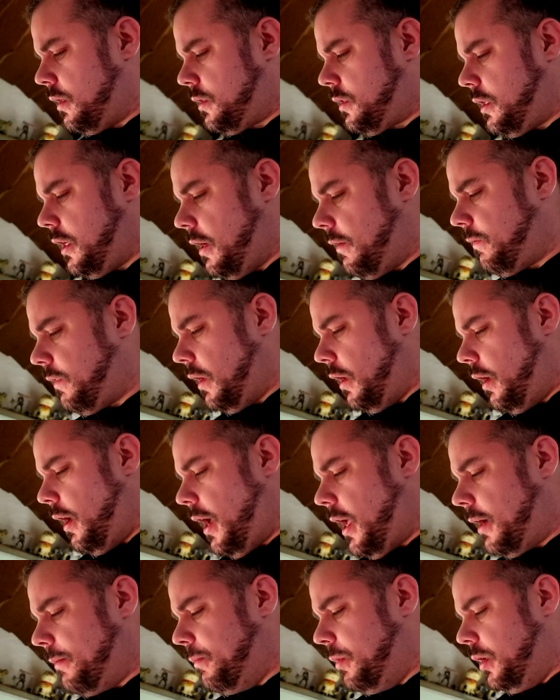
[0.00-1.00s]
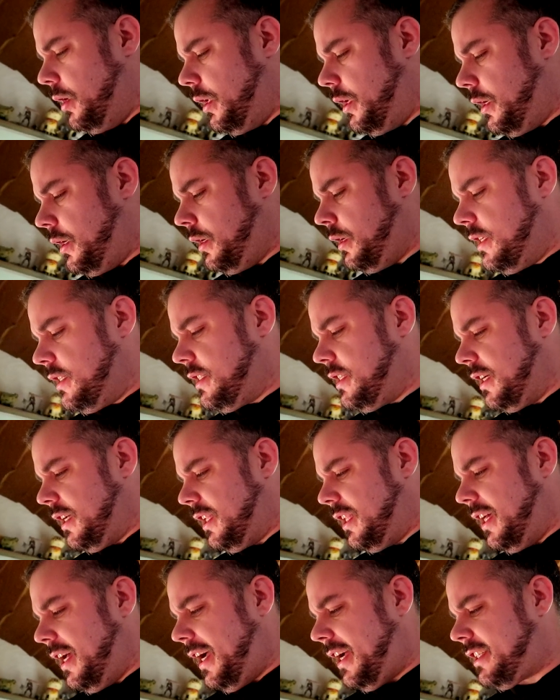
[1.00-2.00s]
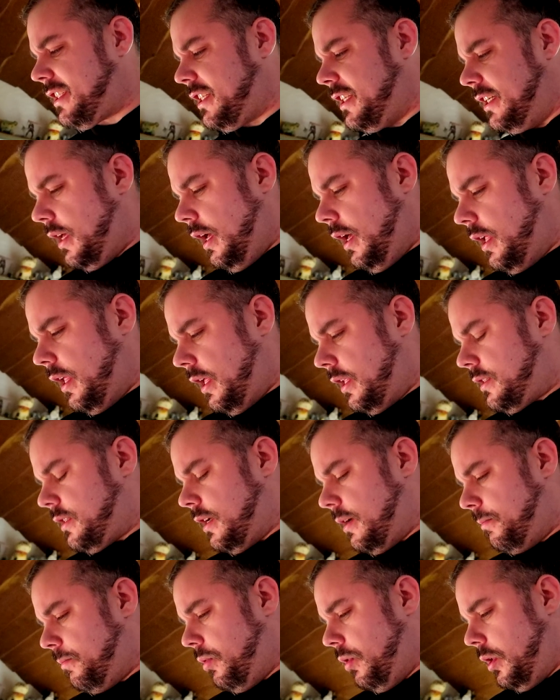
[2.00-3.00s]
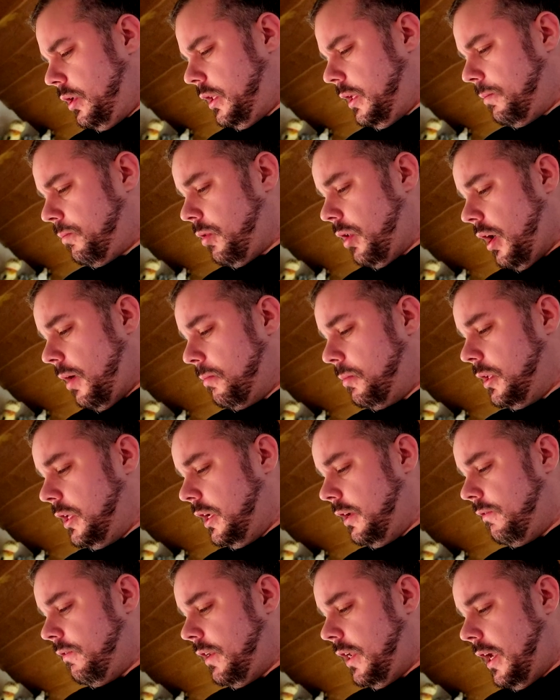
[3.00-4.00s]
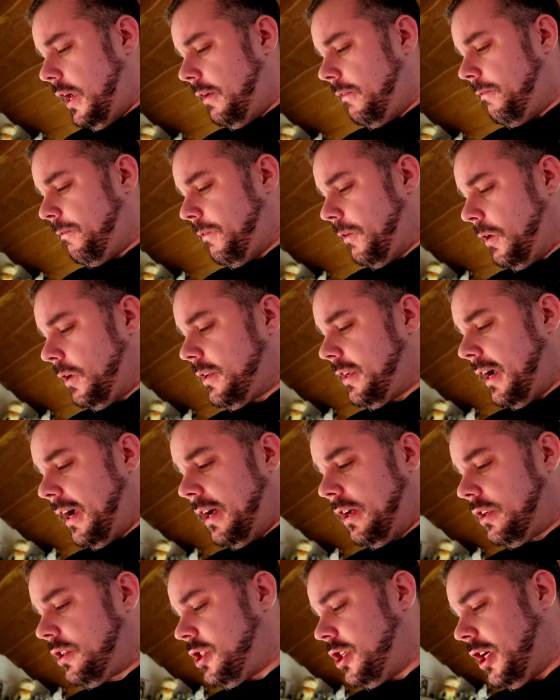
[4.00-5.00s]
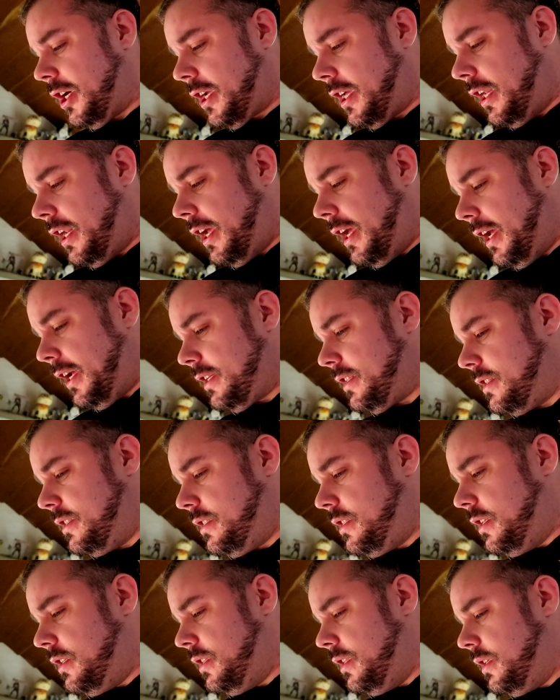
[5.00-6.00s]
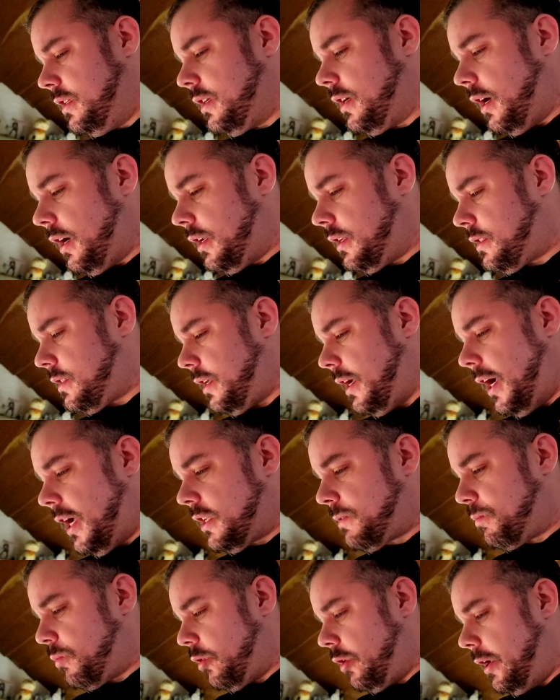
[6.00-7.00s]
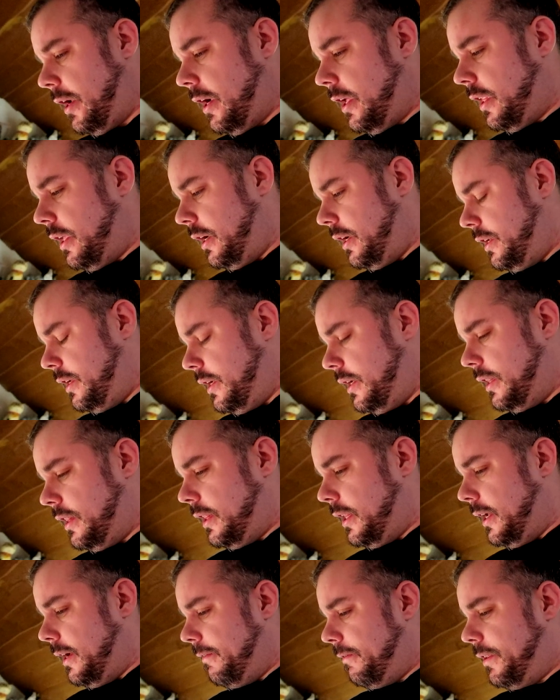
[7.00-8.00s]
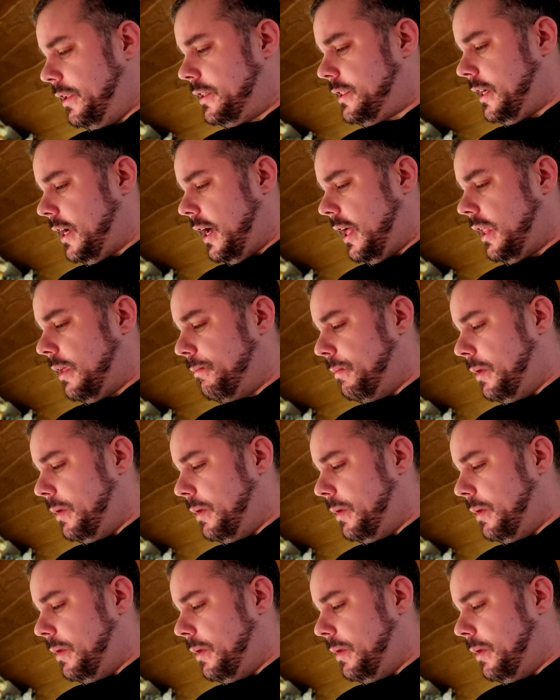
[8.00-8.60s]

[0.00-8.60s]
to see if they're edible and delicious. Hell, at some point they probably even ate fertile chicken eggs, got salmonella, and didn't live to tell